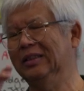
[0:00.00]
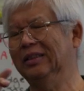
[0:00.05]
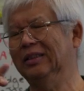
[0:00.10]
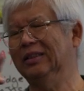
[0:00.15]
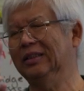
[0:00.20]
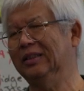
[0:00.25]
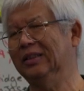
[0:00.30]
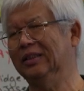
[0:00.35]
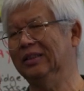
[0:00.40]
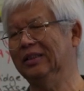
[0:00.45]

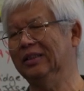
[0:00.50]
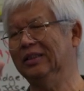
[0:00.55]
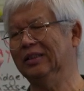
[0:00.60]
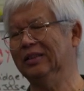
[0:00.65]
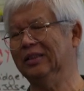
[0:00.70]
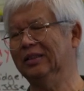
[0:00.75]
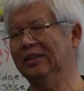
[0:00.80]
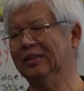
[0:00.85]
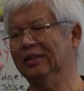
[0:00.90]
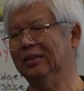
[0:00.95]
I
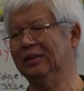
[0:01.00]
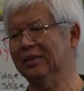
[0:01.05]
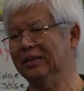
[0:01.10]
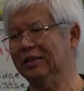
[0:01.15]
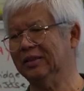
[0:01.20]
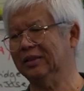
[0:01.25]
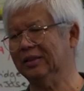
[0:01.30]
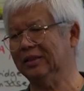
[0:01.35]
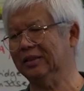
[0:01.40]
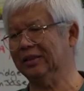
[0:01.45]
asked
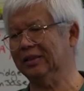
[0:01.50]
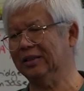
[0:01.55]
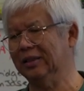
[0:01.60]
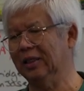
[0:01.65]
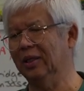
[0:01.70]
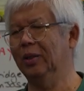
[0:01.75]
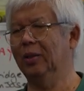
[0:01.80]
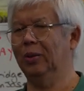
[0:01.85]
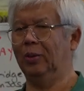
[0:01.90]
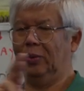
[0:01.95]

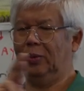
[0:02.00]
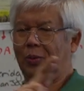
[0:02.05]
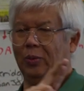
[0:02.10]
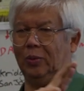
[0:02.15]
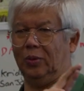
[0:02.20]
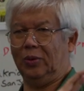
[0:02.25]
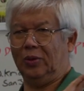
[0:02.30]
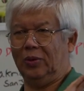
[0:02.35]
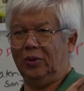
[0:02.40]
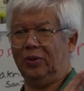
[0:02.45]
our then
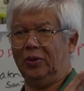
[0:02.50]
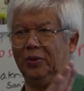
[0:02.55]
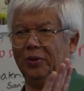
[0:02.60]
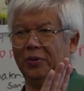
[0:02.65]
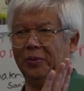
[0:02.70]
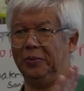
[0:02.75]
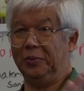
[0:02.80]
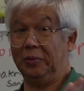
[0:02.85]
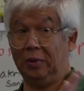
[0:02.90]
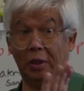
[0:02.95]
Dean,
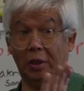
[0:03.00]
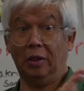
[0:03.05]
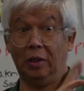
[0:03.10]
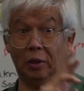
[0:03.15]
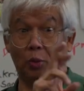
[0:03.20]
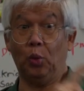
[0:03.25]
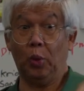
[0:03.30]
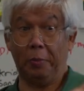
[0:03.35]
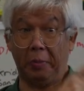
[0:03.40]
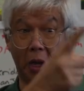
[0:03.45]

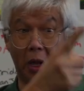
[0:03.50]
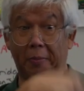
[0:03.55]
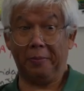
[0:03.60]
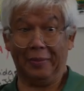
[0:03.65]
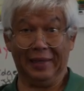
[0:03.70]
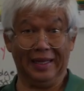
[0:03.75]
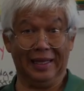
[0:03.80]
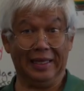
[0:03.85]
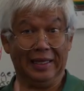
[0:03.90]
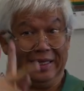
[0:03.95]
Ron
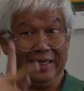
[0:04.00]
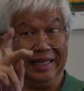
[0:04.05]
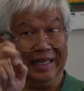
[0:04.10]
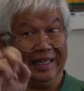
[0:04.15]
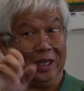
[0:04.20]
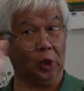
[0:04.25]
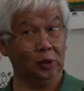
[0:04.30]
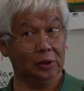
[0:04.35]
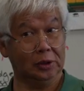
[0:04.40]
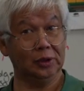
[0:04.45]
Burdett,
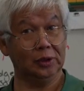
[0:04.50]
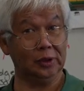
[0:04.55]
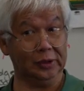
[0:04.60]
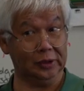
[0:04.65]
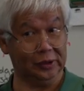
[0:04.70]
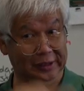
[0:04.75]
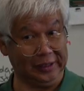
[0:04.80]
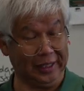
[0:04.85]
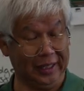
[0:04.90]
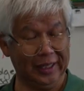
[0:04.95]

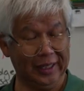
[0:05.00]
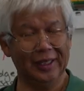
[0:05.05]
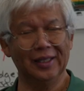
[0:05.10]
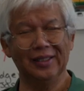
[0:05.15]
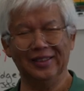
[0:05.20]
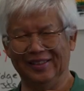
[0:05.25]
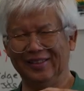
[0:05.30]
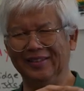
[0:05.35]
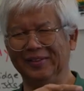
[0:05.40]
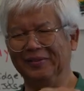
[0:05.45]
who, by the
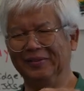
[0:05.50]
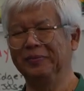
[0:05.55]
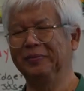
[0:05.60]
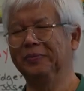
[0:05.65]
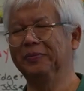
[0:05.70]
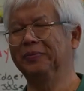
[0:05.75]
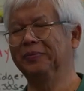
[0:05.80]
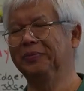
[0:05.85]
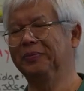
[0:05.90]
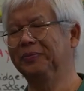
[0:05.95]
way, will be here
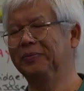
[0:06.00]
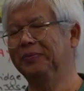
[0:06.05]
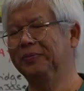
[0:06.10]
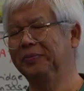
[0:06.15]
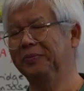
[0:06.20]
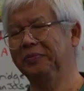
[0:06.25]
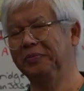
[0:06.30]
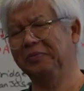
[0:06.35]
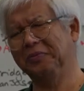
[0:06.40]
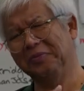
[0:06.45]
for the
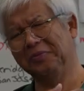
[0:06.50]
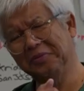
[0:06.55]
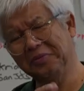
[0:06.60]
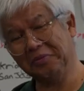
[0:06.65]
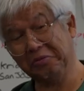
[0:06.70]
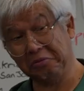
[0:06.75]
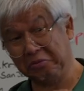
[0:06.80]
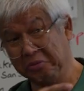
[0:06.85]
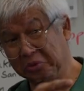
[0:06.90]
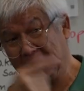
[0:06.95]
keynote this
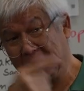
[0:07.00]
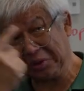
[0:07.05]
afternoon.